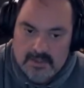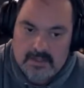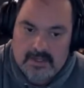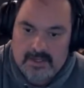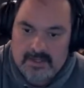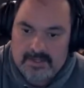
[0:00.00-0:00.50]

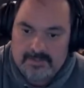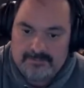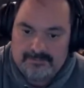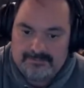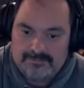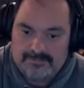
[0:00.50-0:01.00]

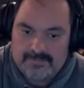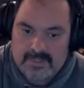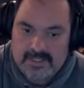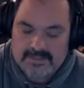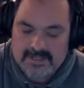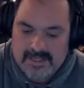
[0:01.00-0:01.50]
Um,
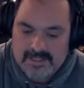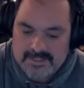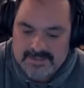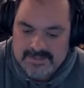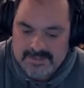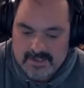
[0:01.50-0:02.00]
it's not
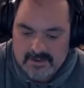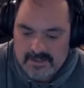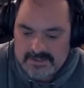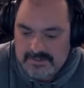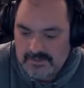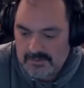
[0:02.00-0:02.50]

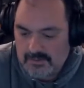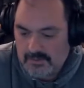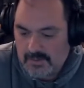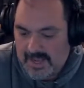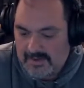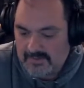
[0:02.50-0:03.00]
necessary
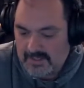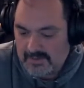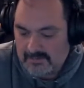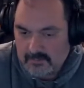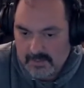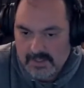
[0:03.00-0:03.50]
to have
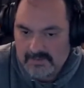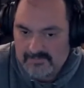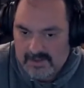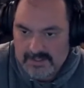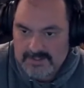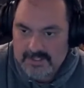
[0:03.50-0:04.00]
any really
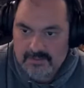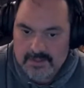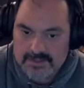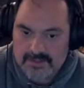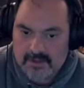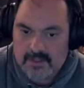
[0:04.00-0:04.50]
fancy
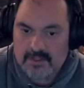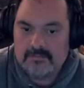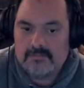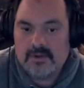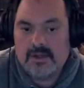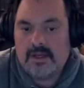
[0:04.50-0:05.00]
grease gun.
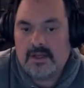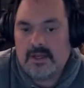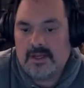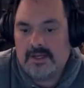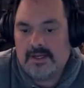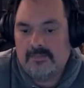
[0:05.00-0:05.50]

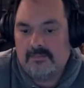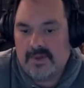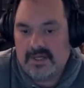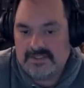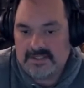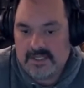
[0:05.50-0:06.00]
Um,
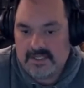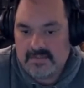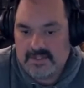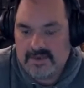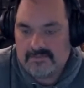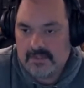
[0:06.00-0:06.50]
but uh, you
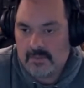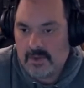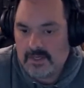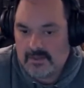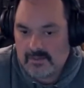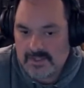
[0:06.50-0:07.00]
definitely
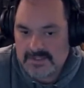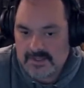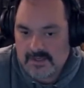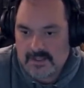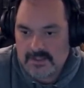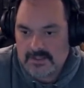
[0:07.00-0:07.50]
want a grease
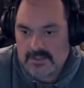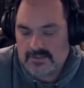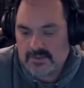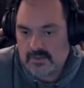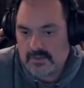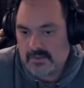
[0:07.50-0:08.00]
gun
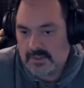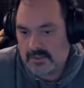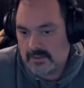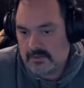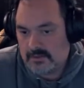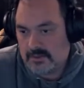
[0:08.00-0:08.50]
so you
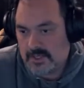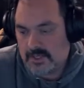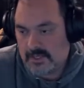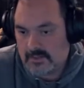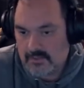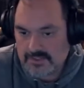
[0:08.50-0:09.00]
can
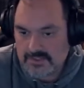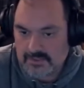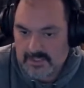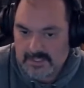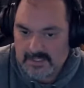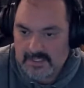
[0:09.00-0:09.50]
uh, grease your
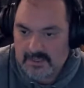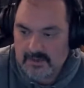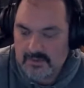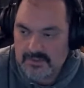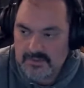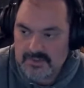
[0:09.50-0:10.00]
landing
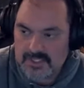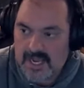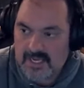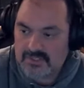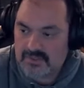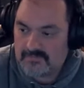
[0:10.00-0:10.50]
gears, your
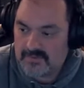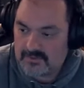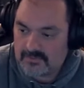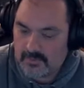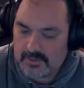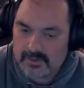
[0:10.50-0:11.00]
jacks, your
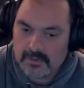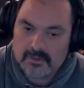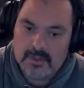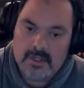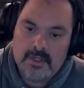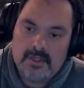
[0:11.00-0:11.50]
fifth wheel,
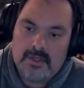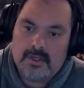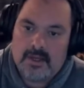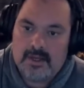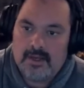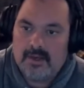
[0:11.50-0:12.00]

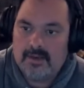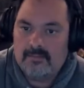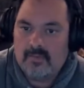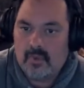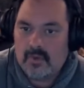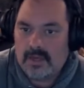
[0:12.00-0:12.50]

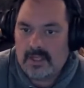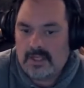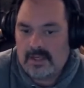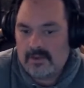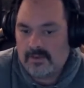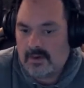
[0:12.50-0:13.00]
um, or
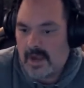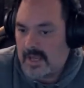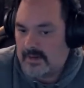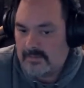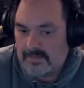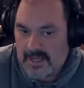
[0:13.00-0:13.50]
any other
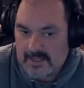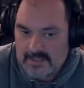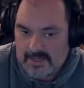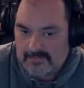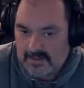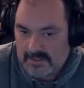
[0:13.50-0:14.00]
item that
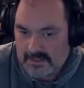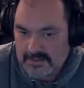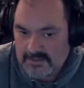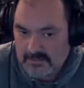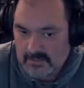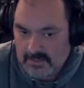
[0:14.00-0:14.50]
definitely
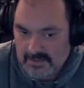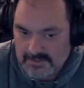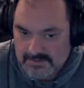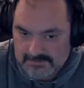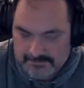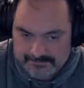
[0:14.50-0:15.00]
needs some grease.